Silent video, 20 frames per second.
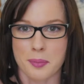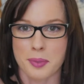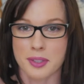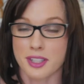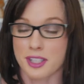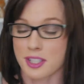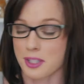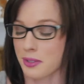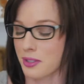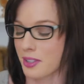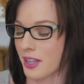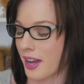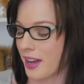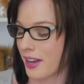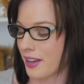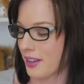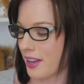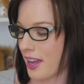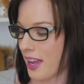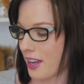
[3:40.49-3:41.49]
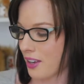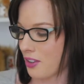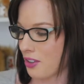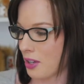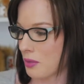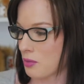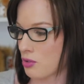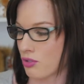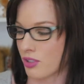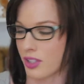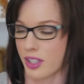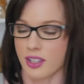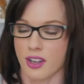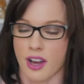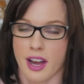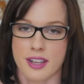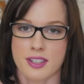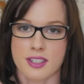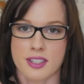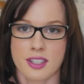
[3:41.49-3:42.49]
But this hand cream is really
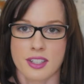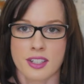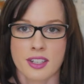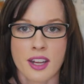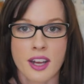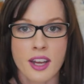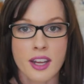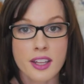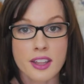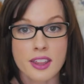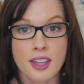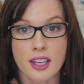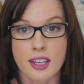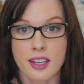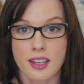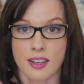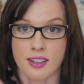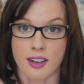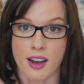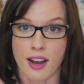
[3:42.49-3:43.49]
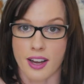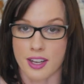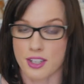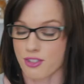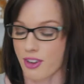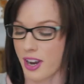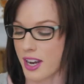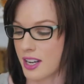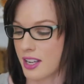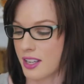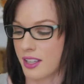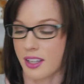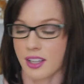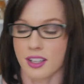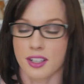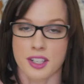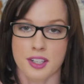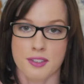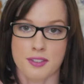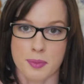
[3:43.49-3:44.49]
nice and thick and hydrating
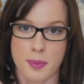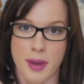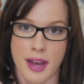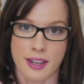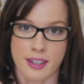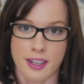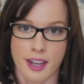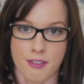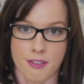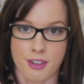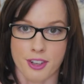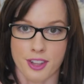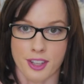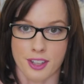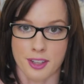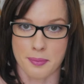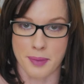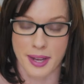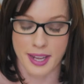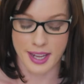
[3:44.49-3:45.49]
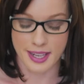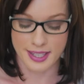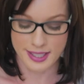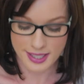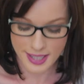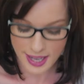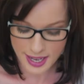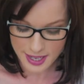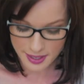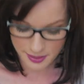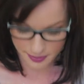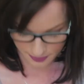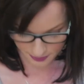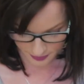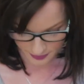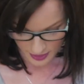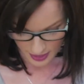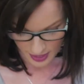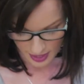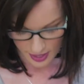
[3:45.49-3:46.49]
and gives back everything that my hands need.
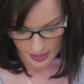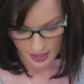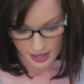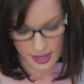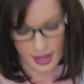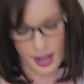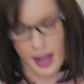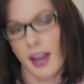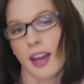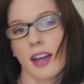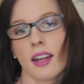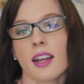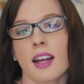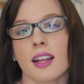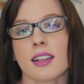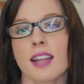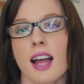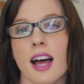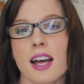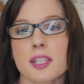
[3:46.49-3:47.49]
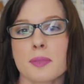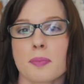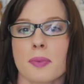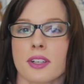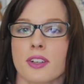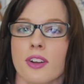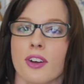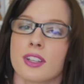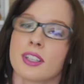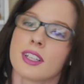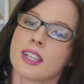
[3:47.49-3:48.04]
And last but not